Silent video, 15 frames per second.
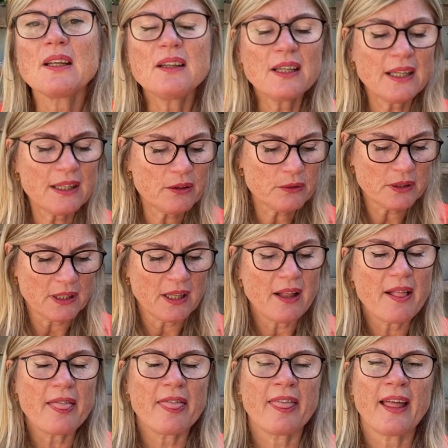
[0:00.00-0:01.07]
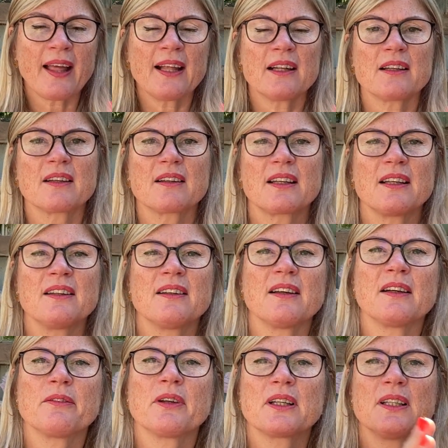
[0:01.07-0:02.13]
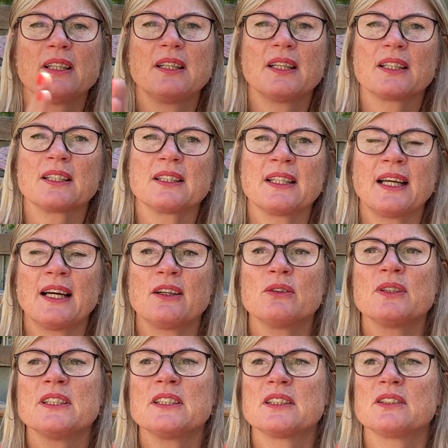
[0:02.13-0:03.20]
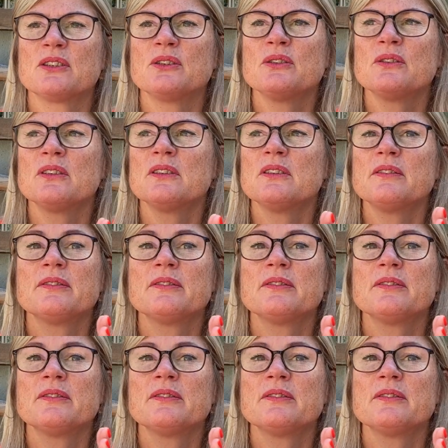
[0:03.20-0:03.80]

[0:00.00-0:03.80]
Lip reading: Now, that can directly link now into the